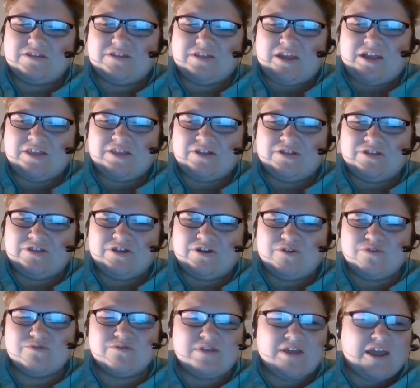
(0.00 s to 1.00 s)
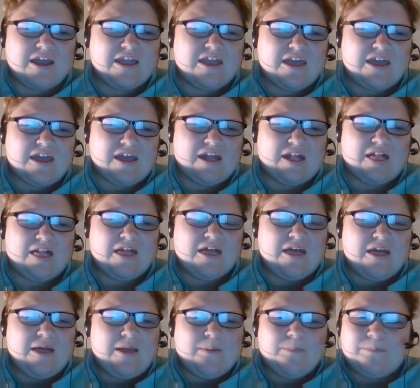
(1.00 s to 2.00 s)
the long dead kid,
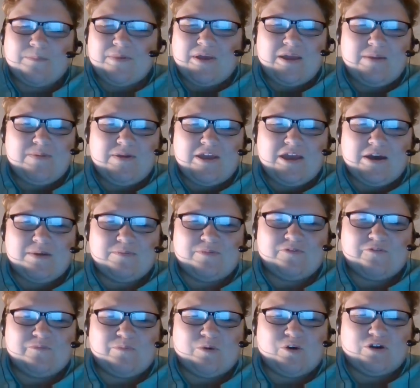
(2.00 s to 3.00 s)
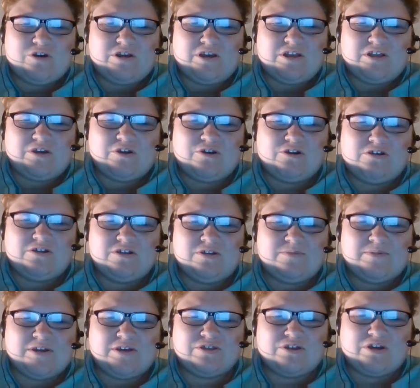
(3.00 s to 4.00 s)
may be up for pardon the current
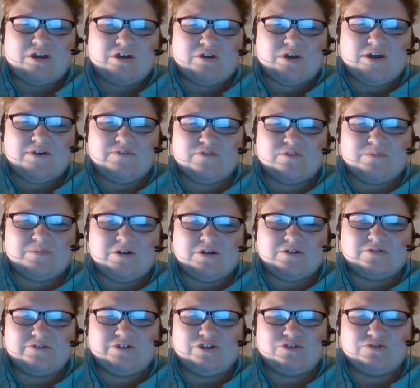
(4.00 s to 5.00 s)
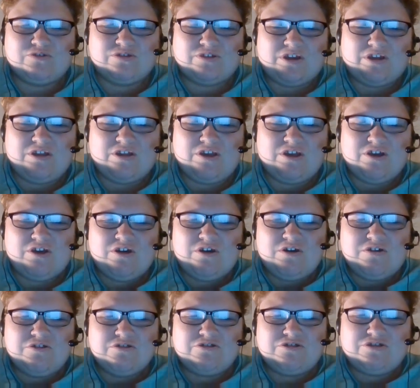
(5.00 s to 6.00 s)
New Mexico Governor Bill Richardson.
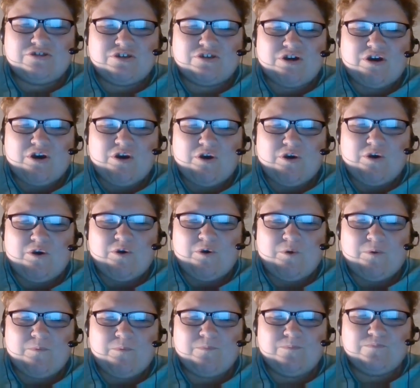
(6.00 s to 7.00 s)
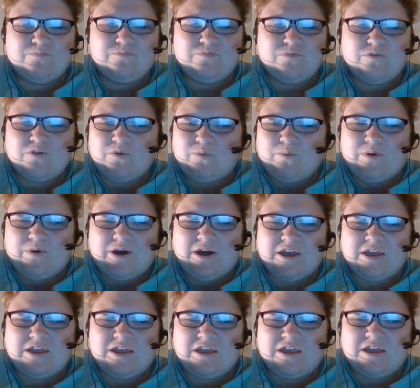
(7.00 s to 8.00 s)
So,
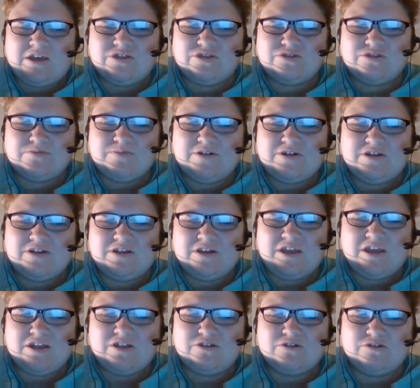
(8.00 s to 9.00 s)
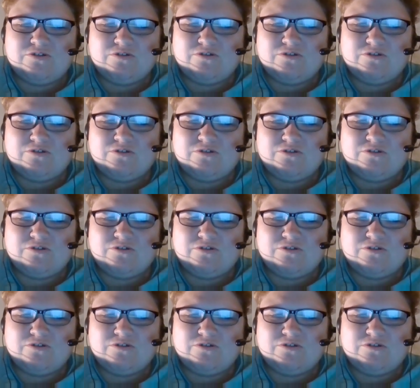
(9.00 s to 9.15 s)
why is Billy the Kid